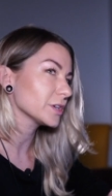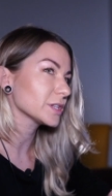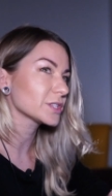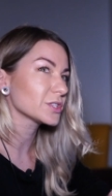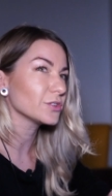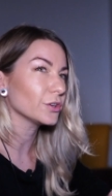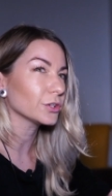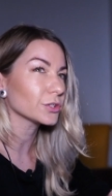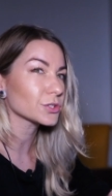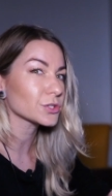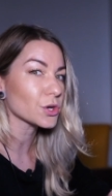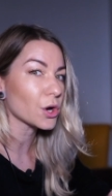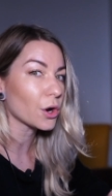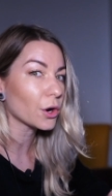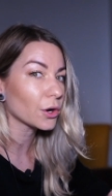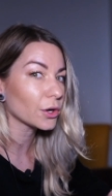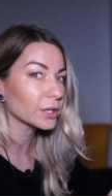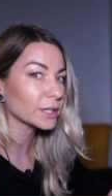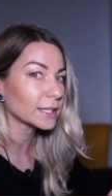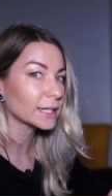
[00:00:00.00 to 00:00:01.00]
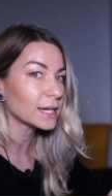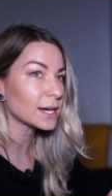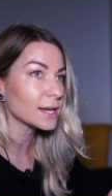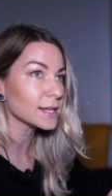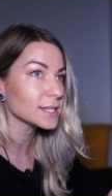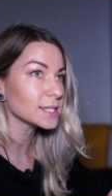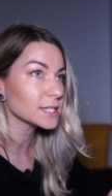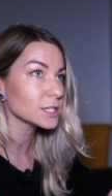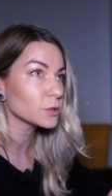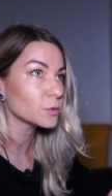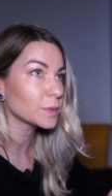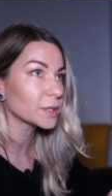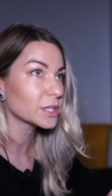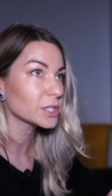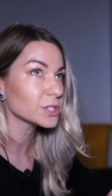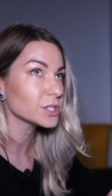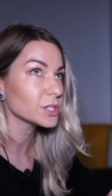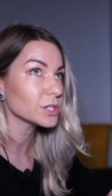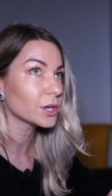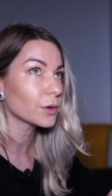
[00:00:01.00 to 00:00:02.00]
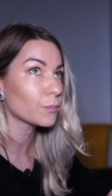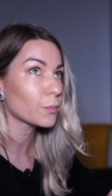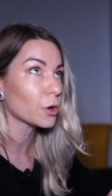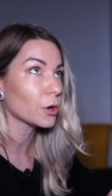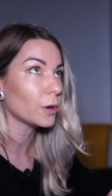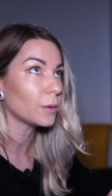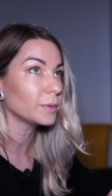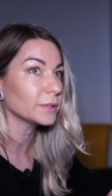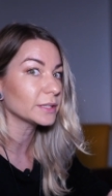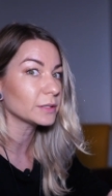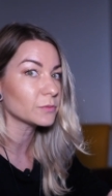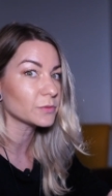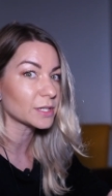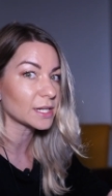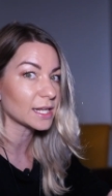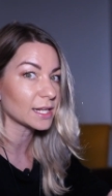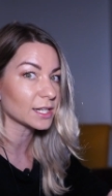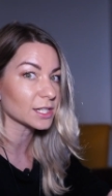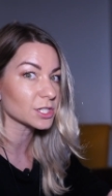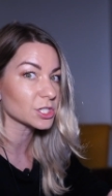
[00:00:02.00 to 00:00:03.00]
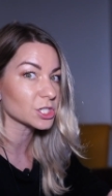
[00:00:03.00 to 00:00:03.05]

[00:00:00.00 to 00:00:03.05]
it's not totally ideal because you probably would need to